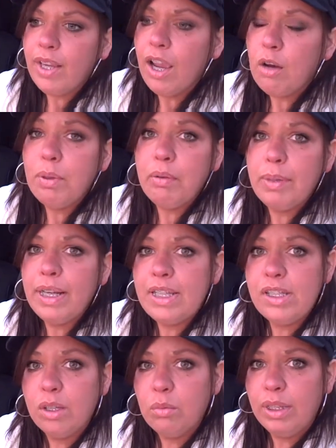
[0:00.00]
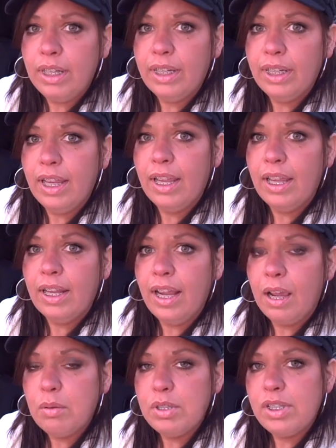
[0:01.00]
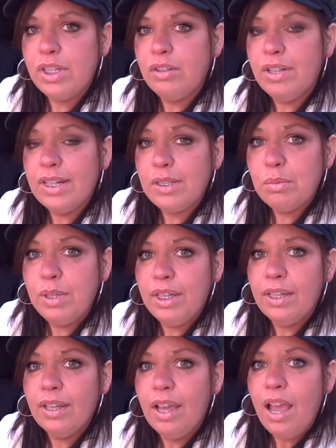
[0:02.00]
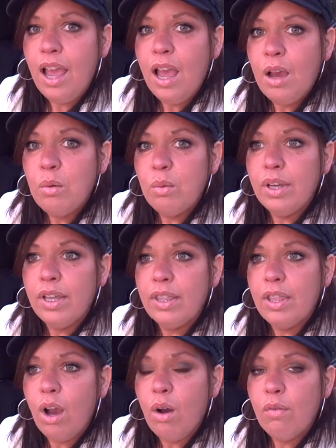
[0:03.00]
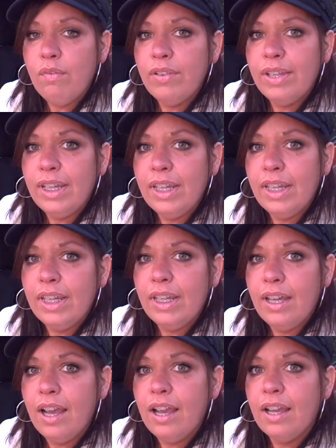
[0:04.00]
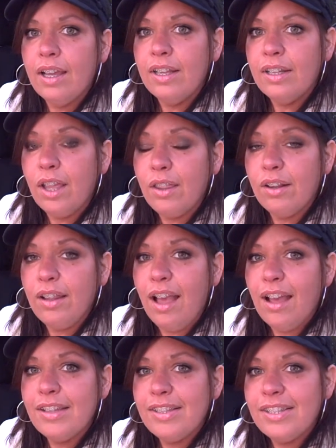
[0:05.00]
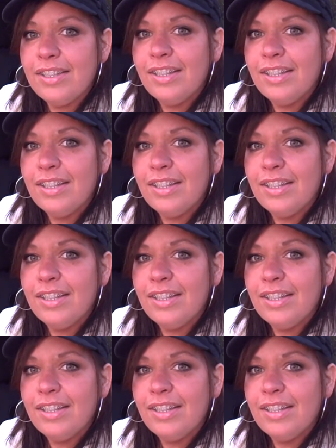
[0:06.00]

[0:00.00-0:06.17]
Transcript: I hope everybody has a good week, and I will see you next week with hopefully another loss.